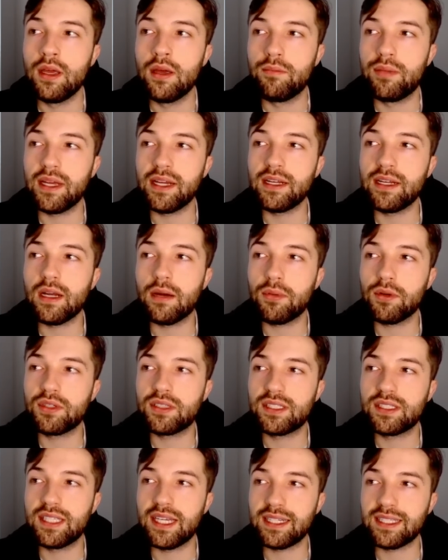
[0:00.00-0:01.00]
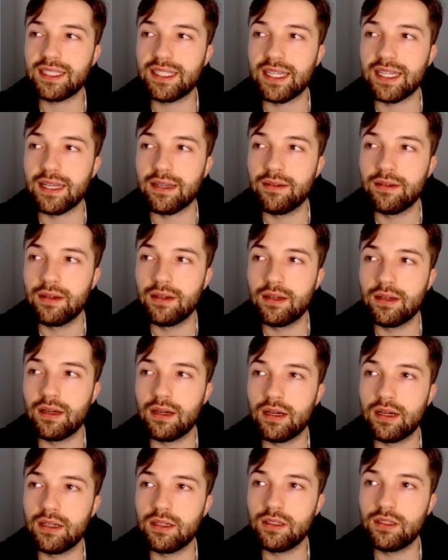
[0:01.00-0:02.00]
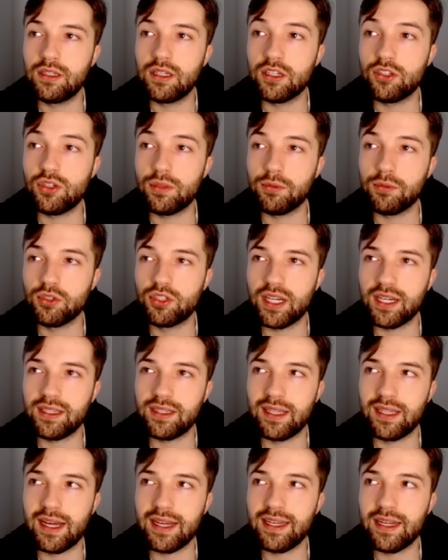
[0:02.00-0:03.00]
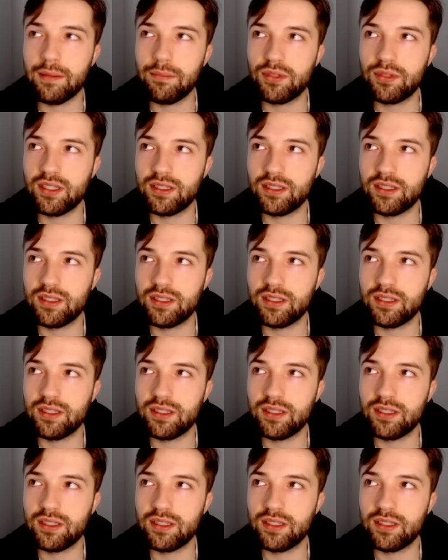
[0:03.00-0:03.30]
Pick number 60. Going to triple check 99%.